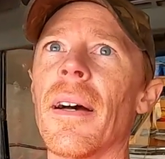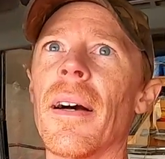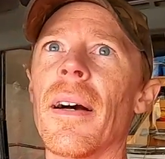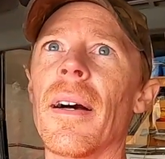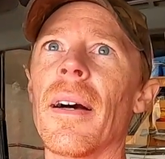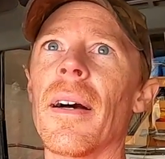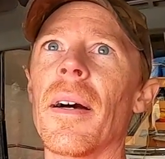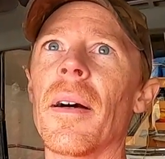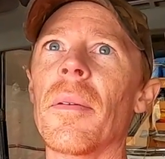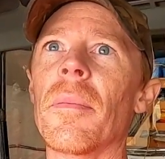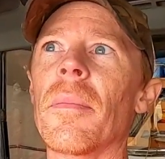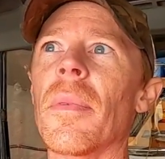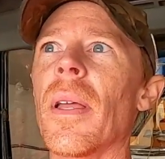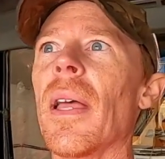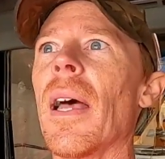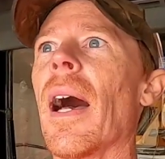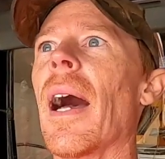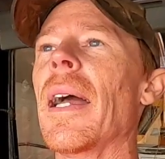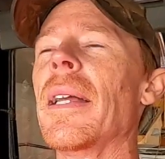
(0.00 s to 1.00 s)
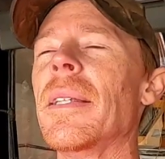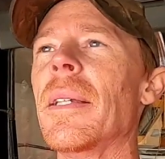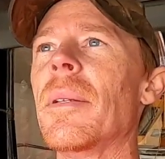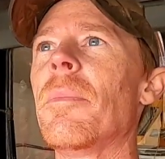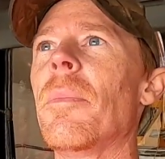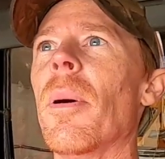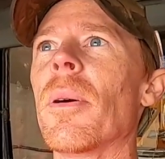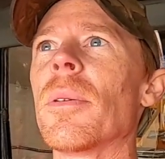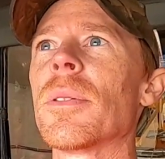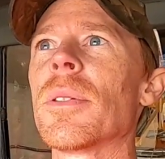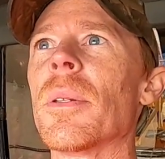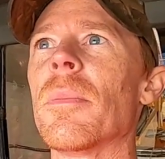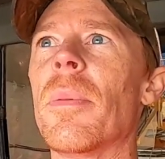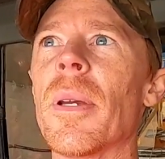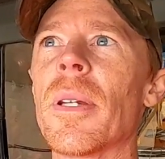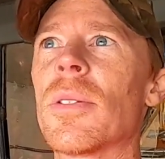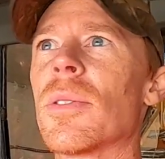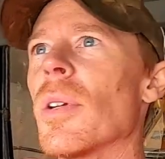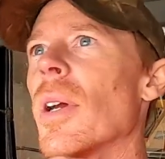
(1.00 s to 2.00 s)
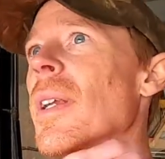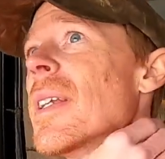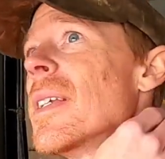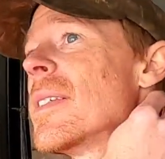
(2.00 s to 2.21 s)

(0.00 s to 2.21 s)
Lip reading: I did post a picture on